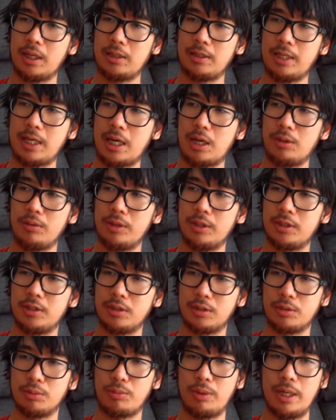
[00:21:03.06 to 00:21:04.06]
and now
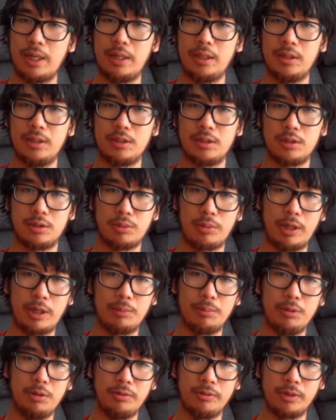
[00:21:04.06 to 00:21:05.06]
this is the way
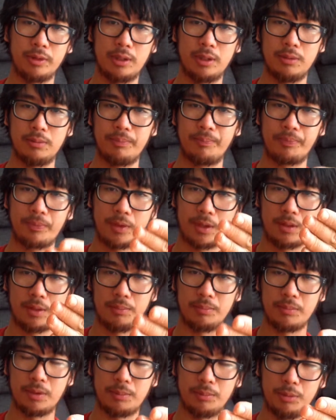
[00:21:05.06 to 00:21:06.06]
I'm moving now.
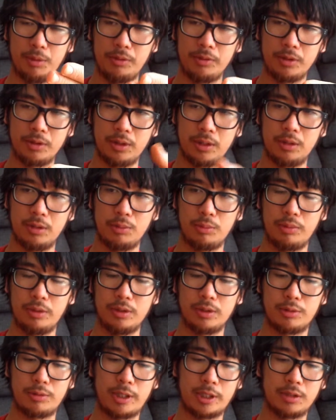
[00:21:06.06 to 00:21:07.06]
I'm moving in
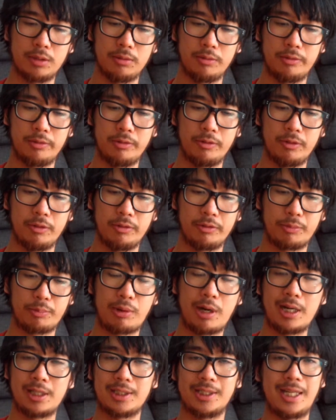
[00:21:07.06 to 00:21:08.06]
the direction of
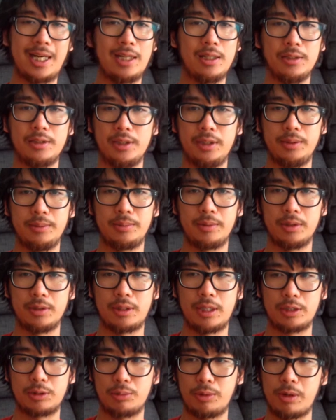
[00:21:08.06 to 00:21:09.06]
practicality,
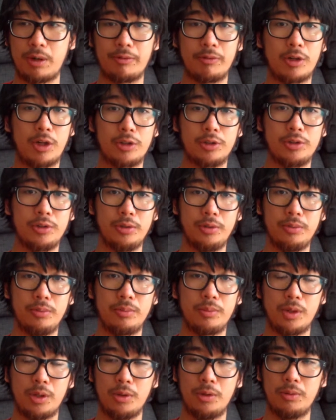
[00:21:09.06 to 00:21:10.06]
because that's where I've got to
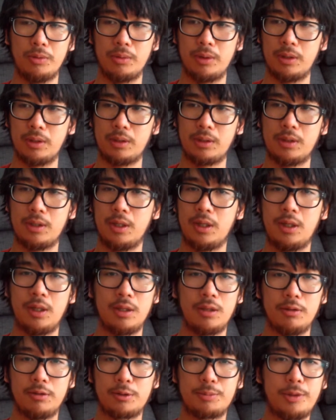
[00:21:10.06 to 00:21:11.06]
go. Like,
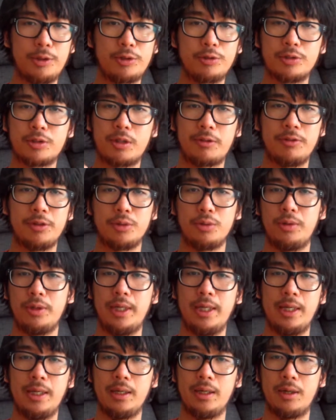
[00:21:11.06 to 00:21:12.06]
the spiritual stuff is all
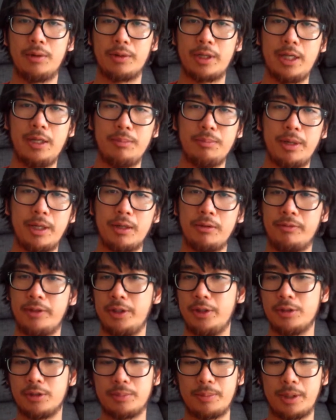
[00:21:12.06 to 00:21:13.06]
here. I'll keep making
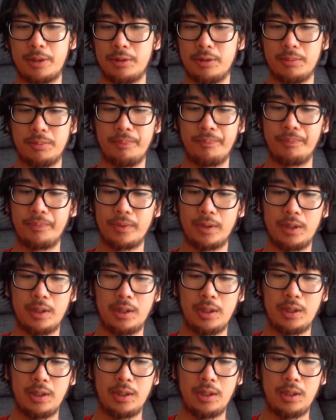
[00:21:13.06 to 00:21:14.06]
videos about them
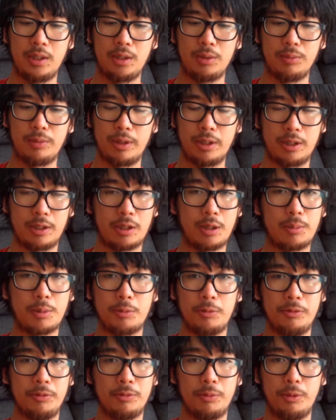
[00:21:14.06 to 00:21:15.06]
when I come
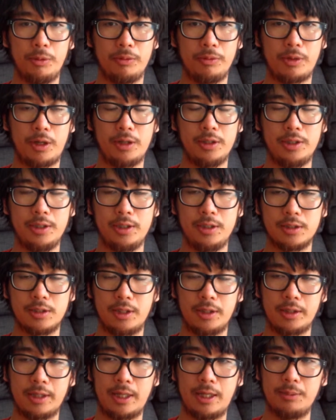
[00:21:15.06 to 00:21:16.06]
up with
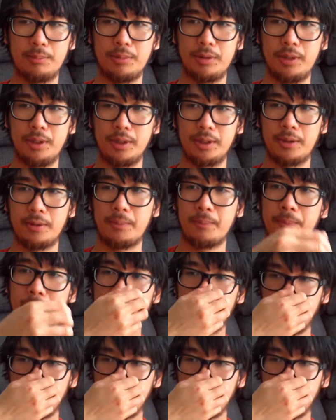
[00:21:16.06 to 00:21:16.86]
ideas like that. But, like,